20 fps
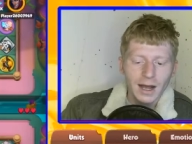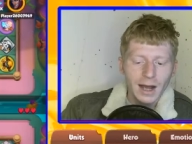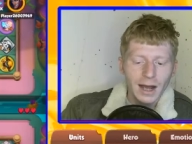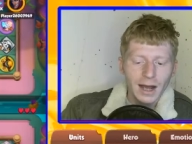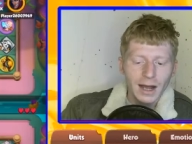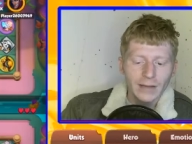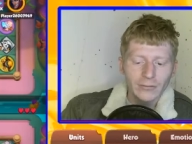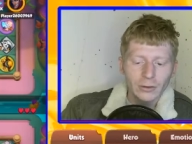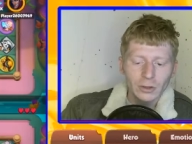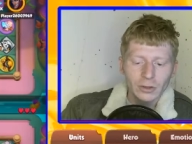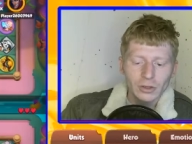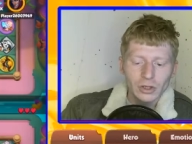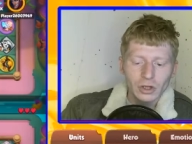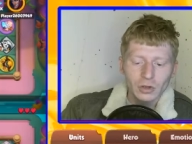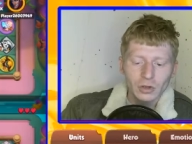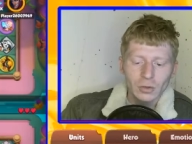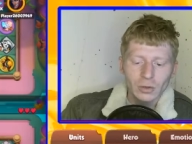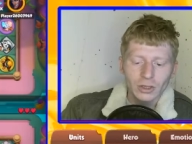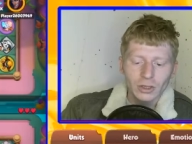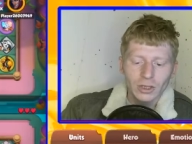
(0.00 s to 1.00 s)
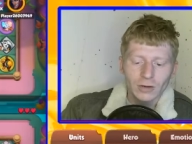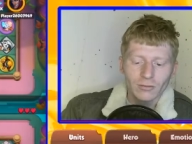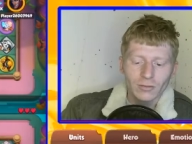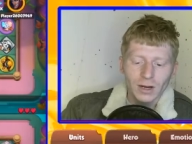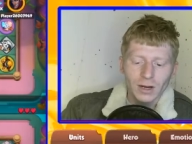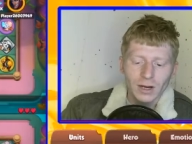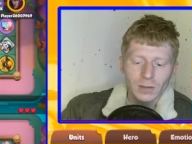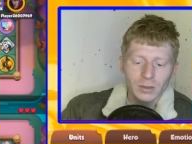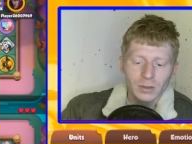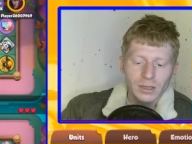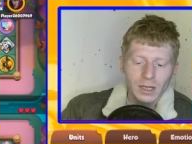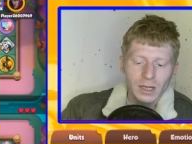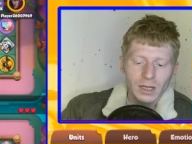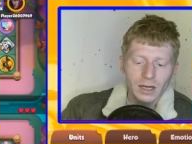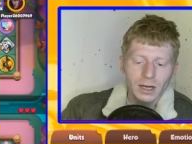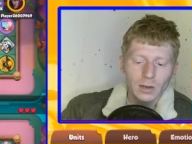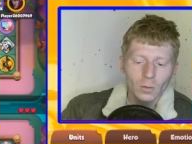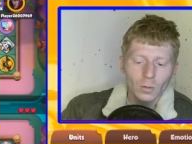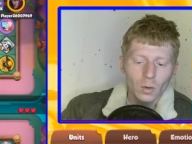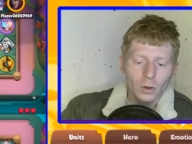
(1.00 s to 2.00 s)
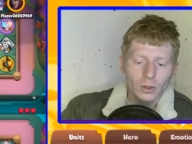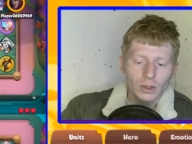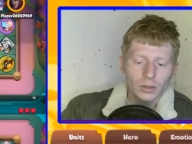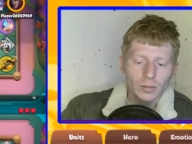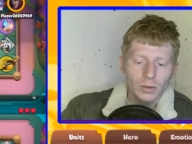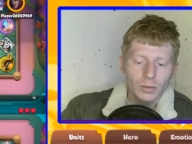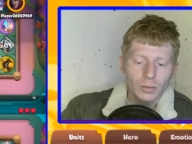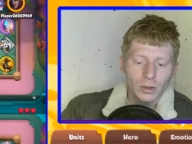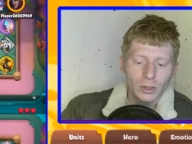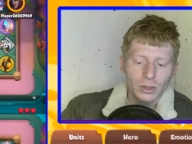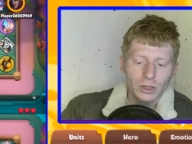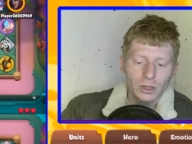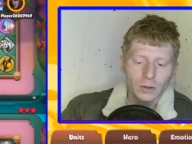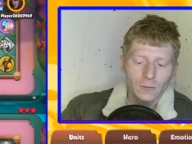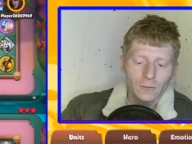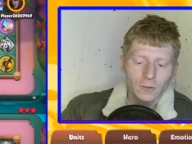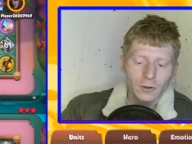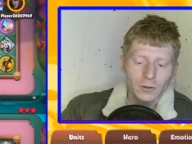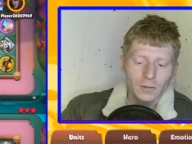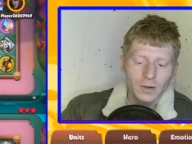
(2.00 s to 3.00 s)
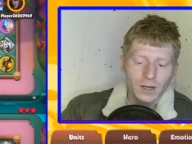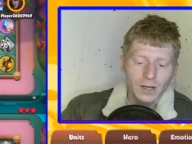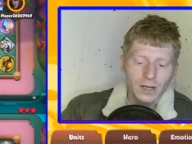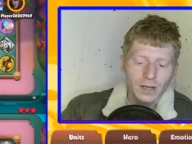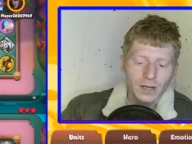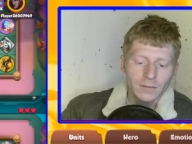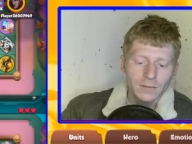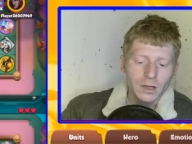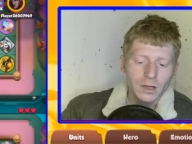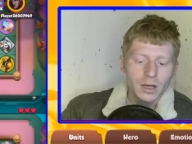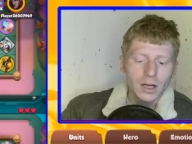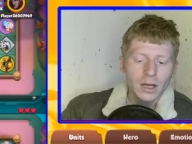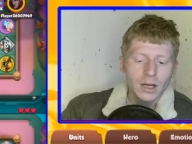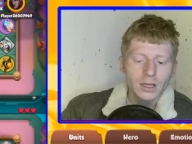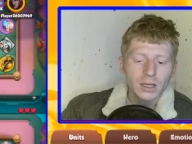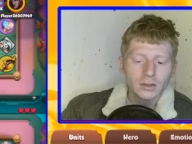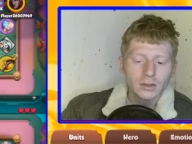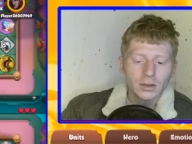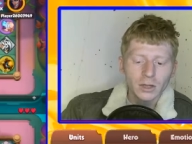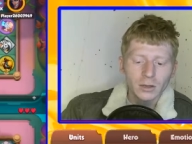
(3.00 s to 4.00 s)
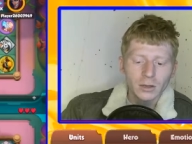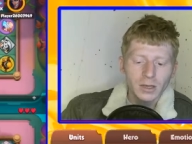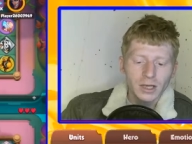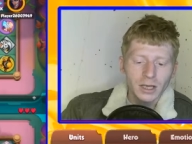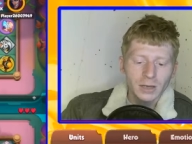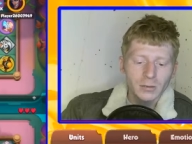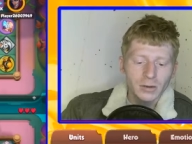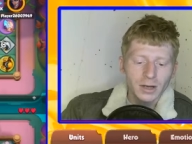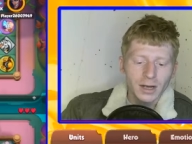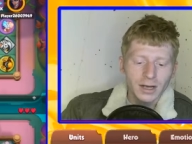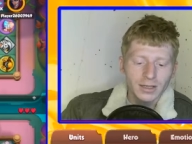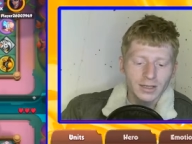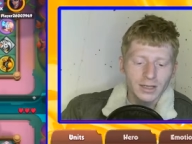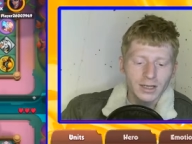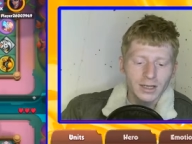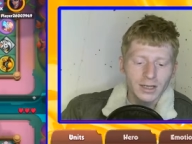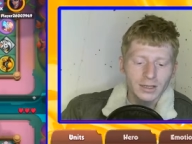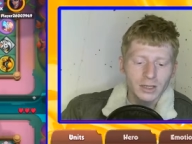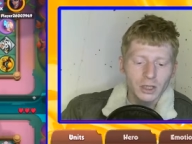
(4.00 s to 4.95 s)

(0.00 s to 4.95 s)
I haven't got too much I really particularly want to be merging off at the minute either, so I'm going to be keeping it as it is.